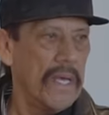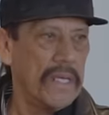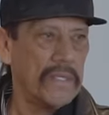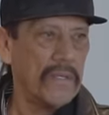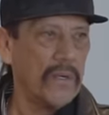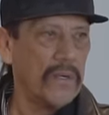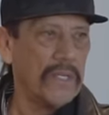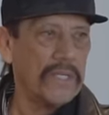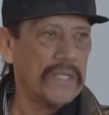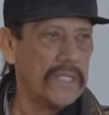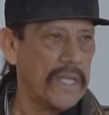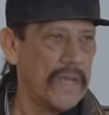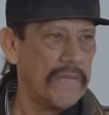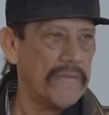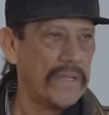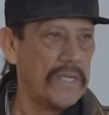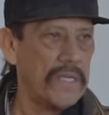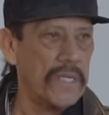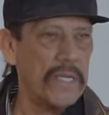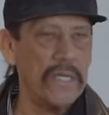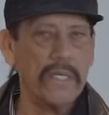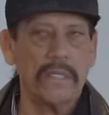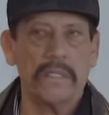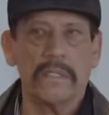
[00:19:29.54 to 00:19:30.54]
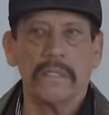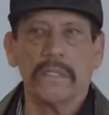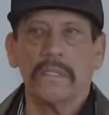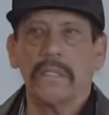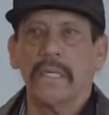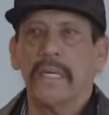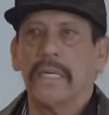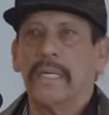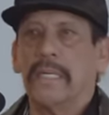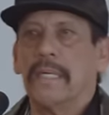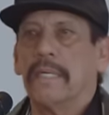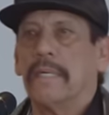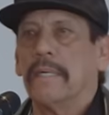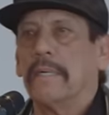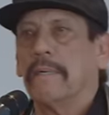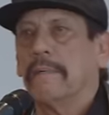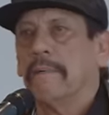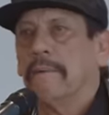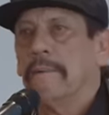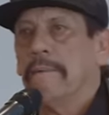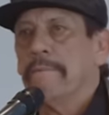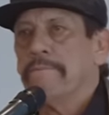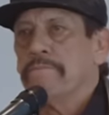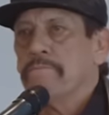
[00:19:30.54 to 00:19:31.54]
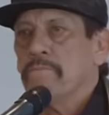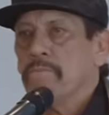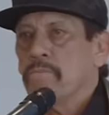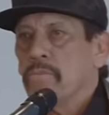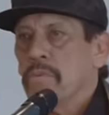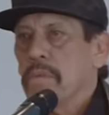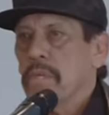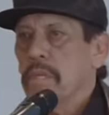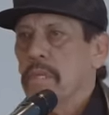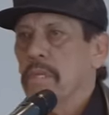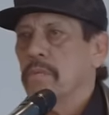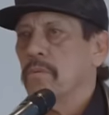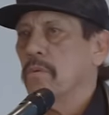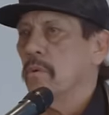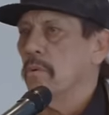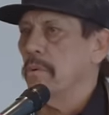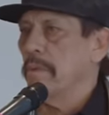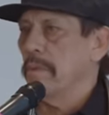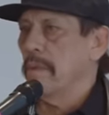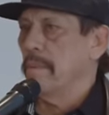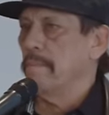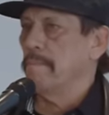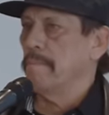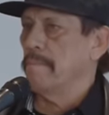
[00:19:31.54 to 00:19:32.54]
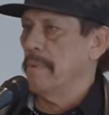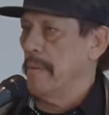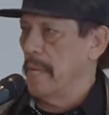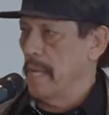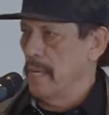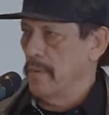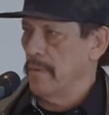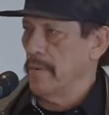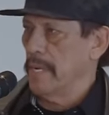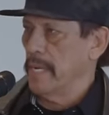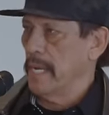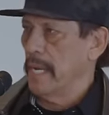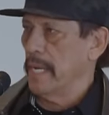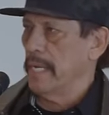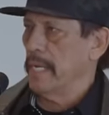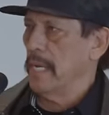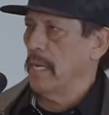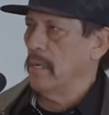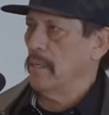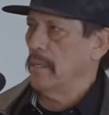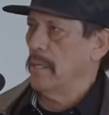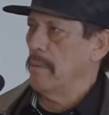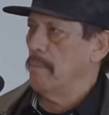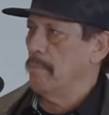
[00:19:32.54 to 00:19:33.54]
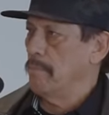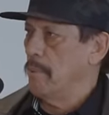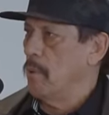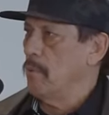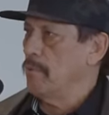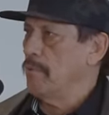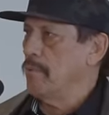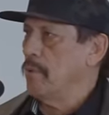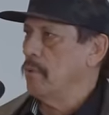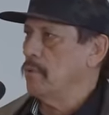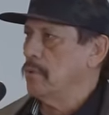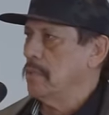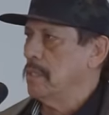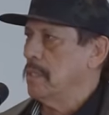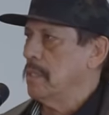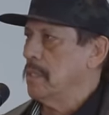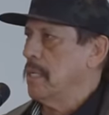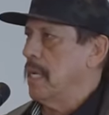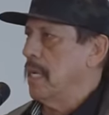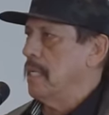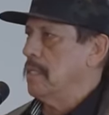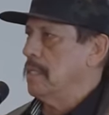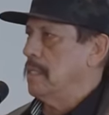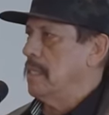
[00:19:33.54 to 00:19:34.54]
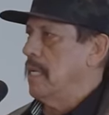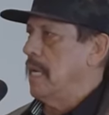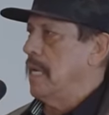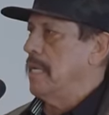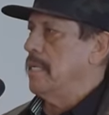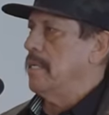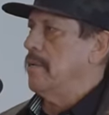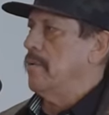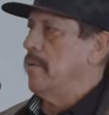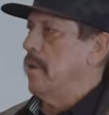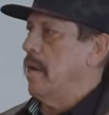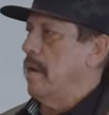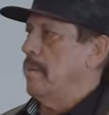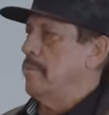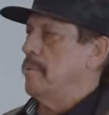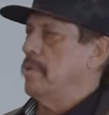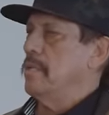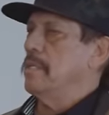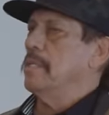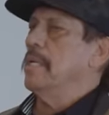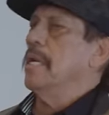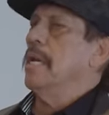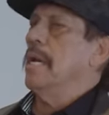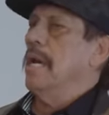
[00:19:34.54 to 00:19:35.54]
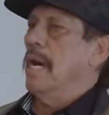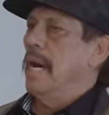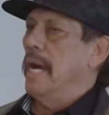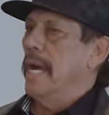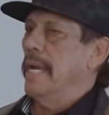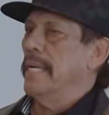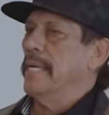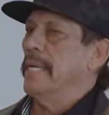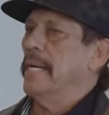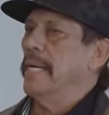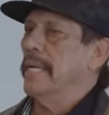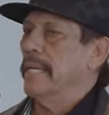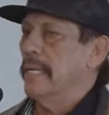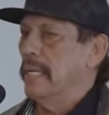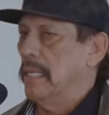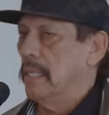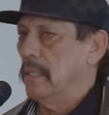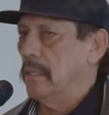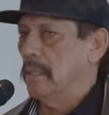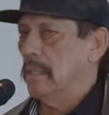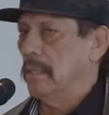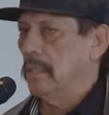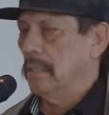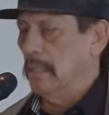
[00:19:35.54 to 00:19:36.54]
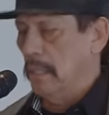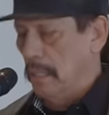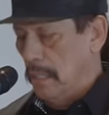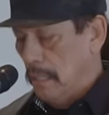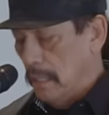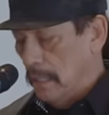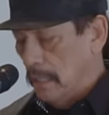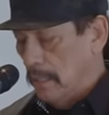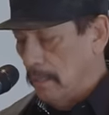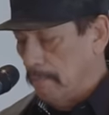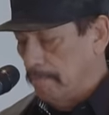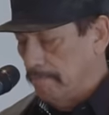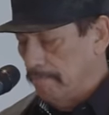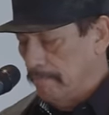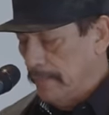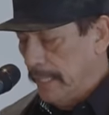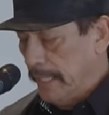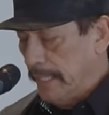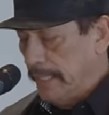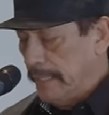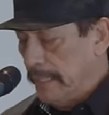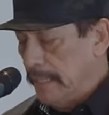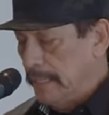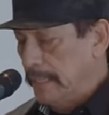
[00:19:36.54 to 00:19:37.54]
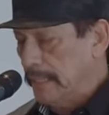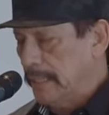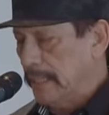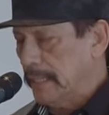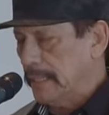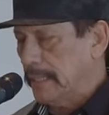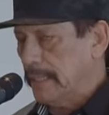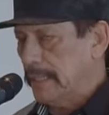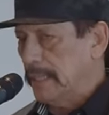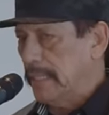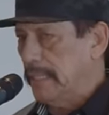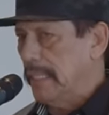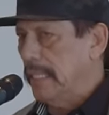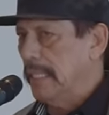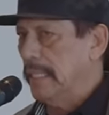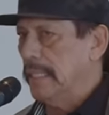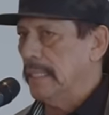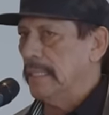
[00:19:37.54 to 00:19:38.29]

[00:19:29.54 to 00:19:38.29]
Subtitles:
It was only 7 years. And so Henry got out. Both those guys died in robberies. I got out 1969.